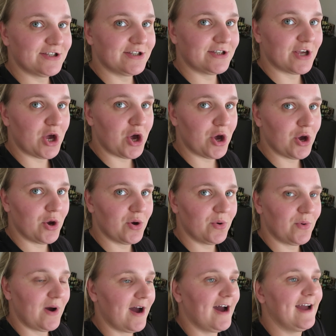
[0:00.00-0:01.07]

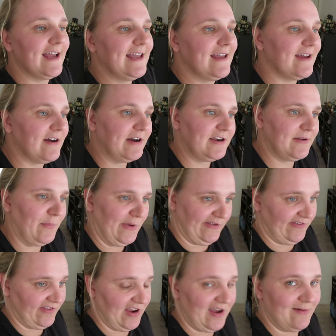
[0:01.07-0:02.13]
So I kind of
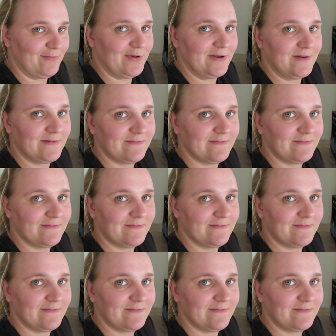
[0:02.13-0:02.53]
messed up.